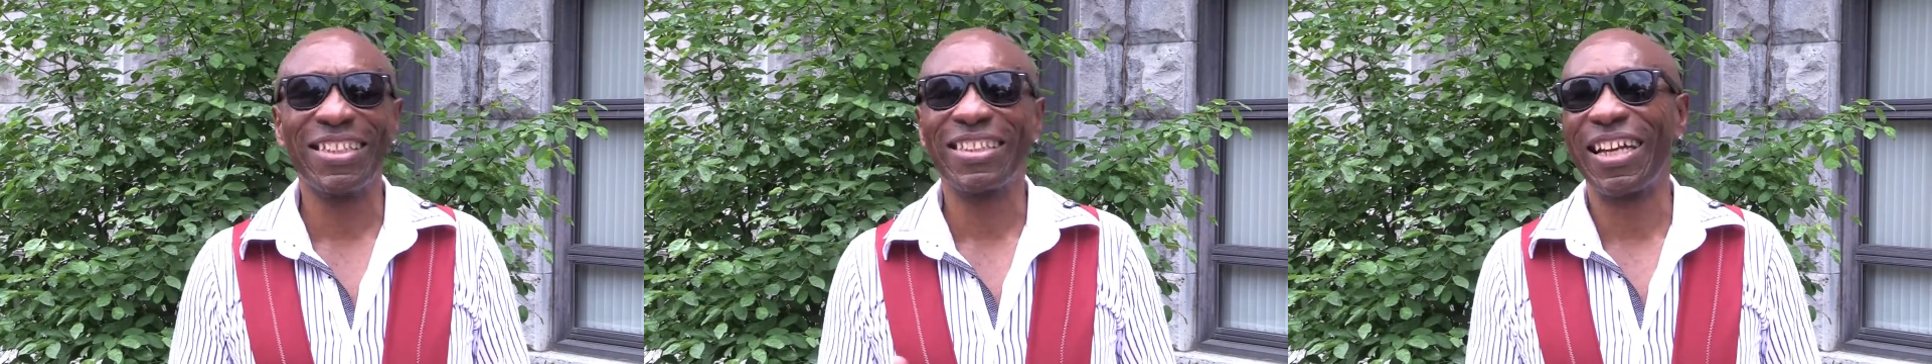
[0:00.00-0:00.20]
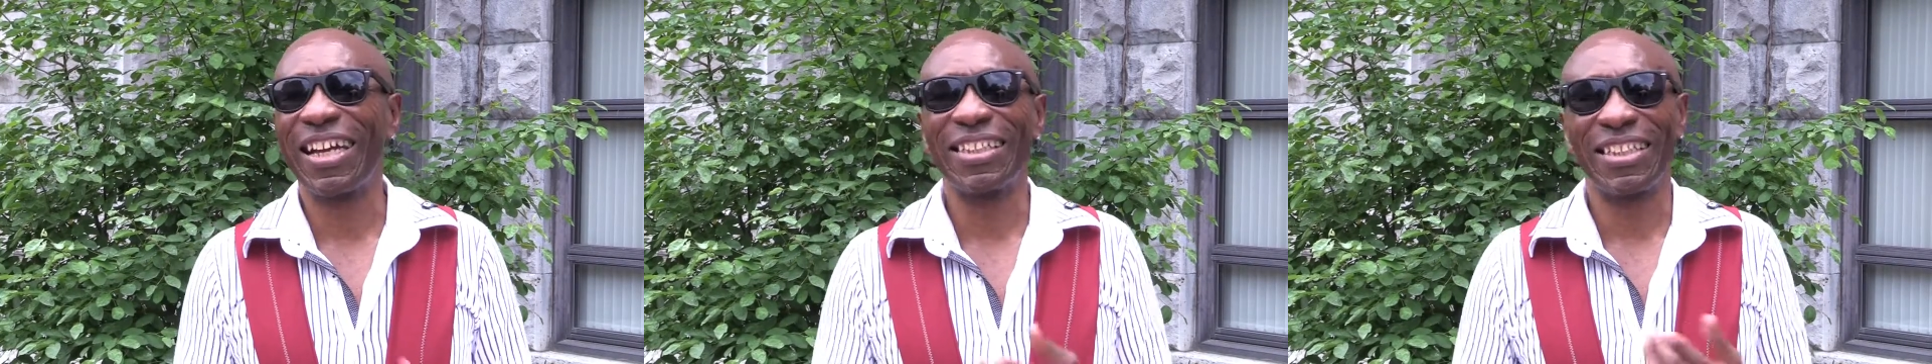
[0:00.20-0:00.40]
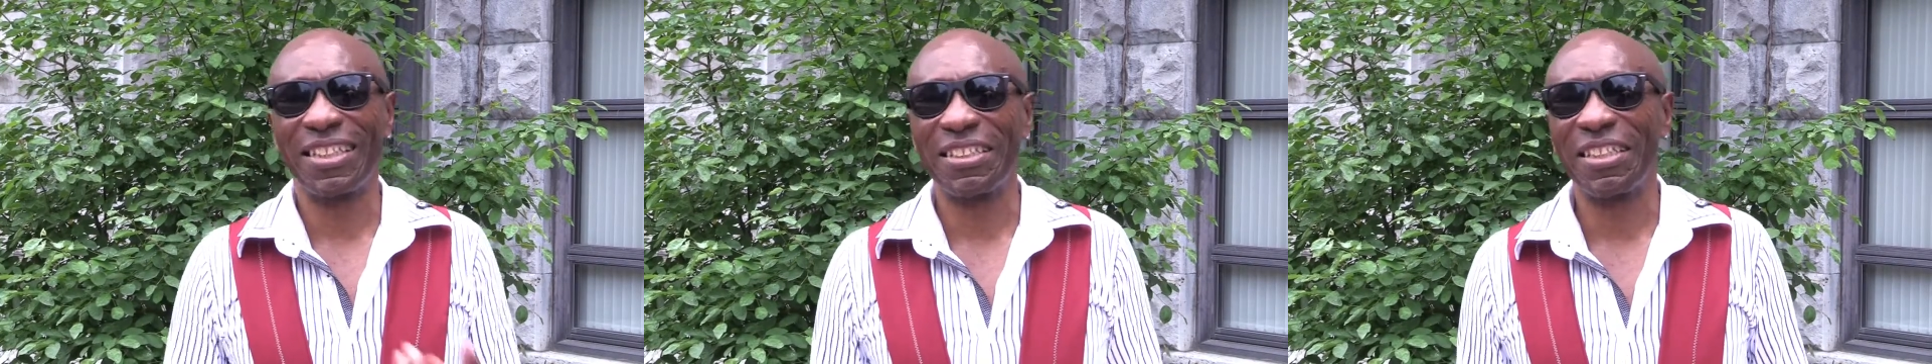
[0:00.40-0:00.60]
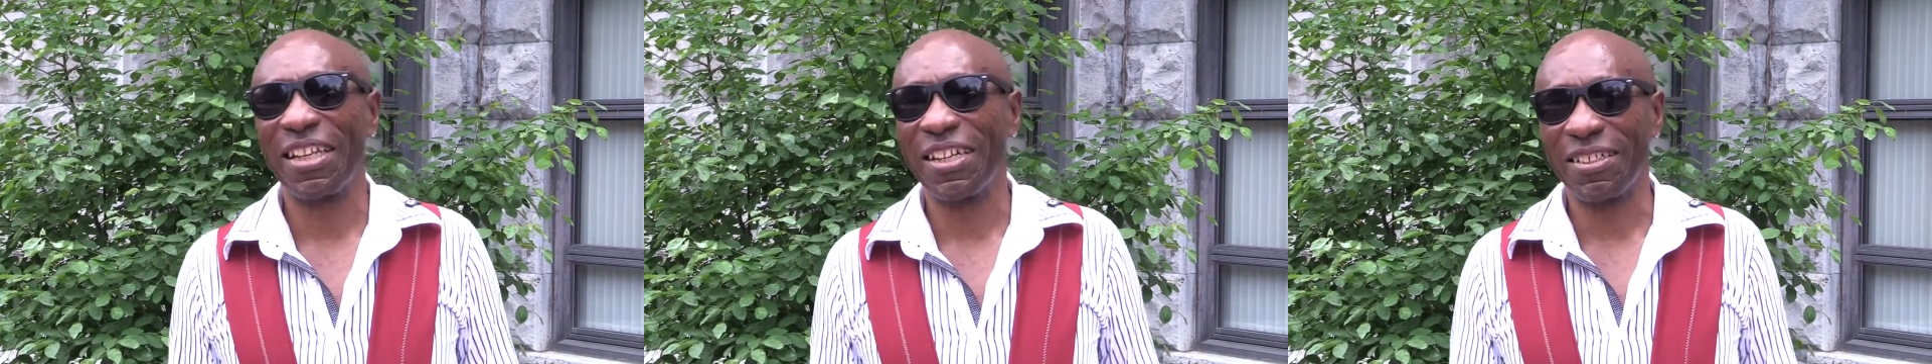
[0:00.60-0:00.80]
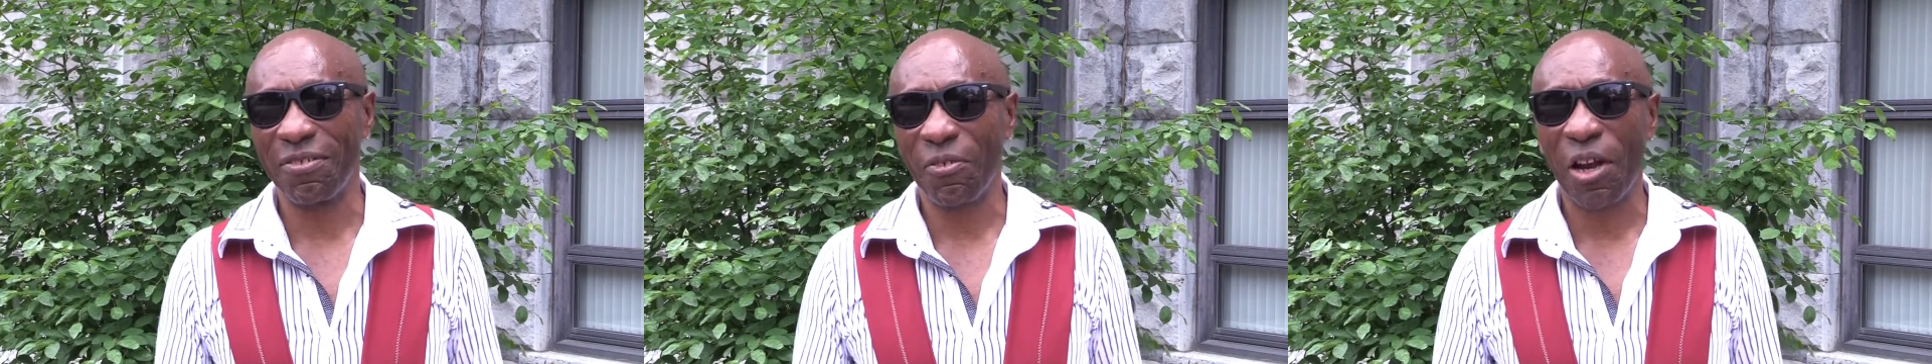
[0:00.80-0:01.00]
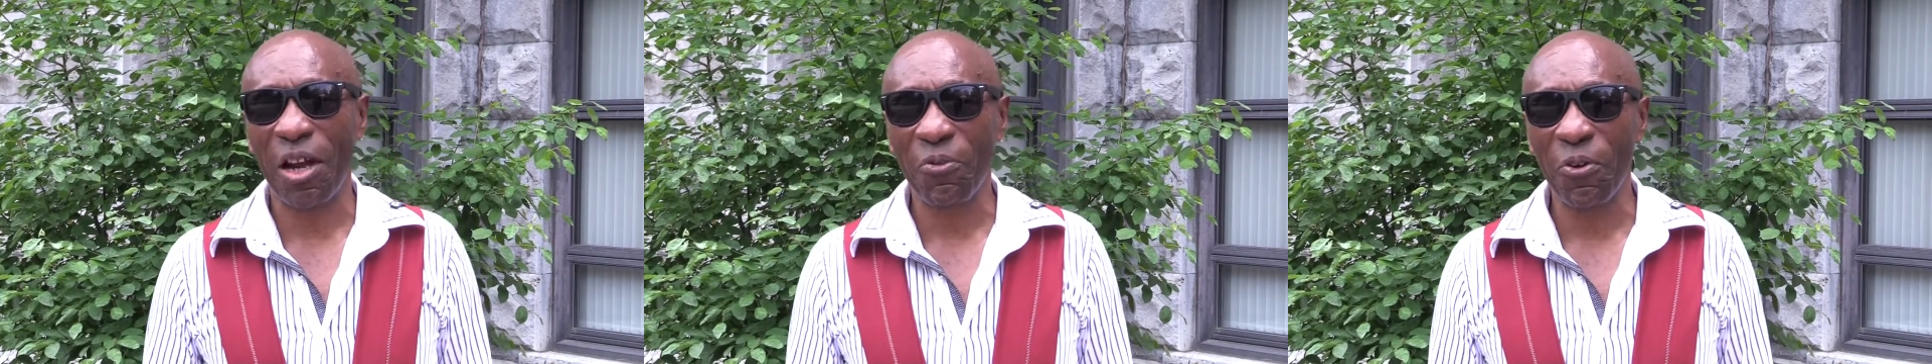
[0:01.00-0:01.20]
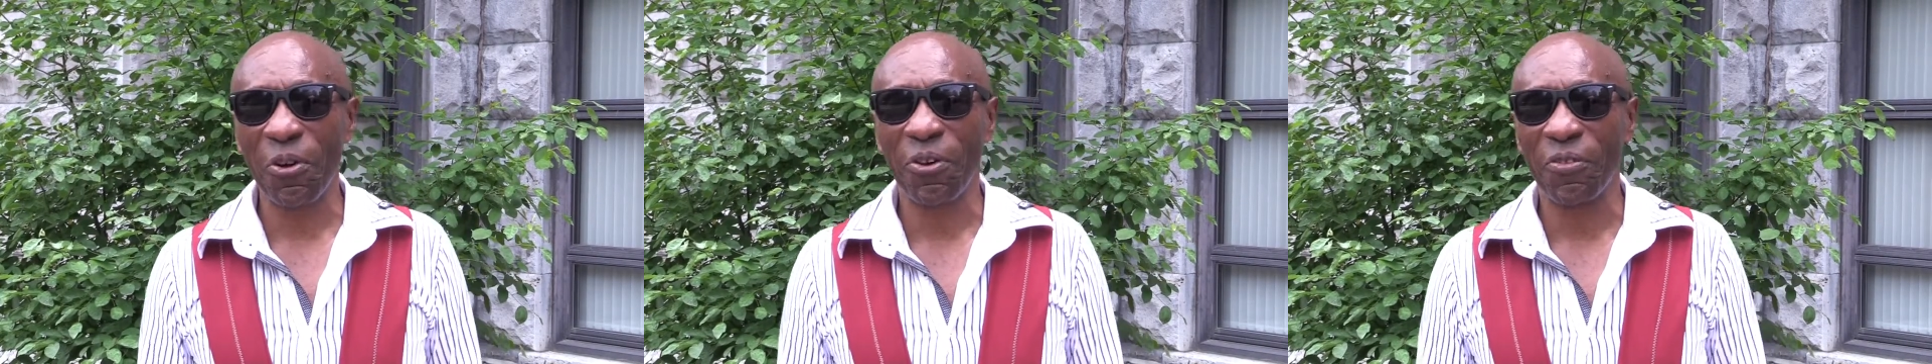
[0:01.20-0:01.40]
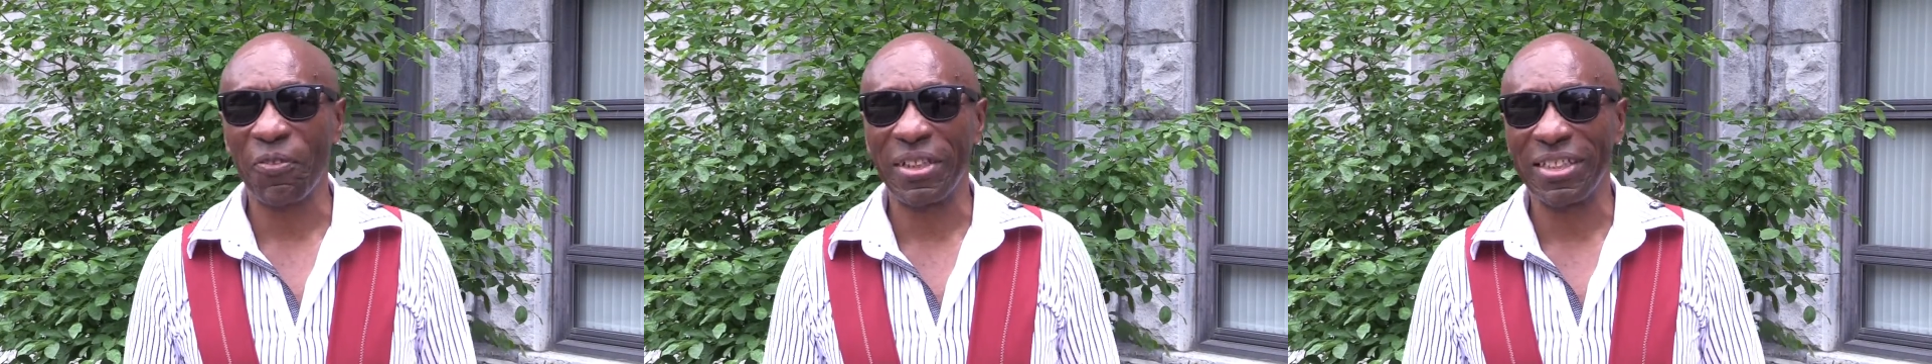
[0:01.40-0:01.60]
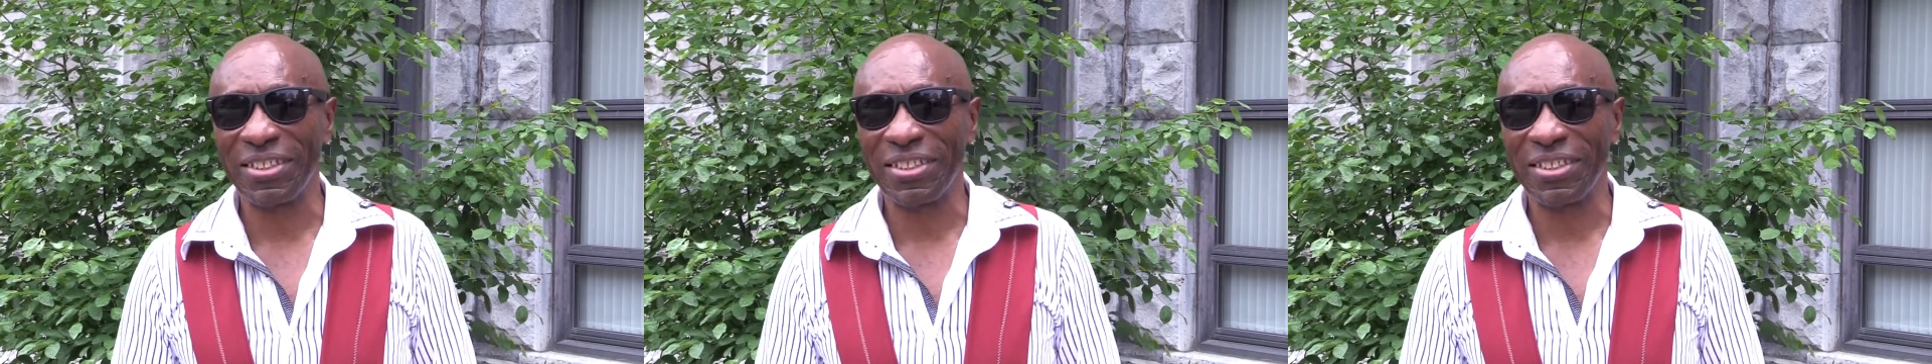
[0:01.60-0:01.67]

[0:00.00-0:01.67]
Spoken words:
guys I work with.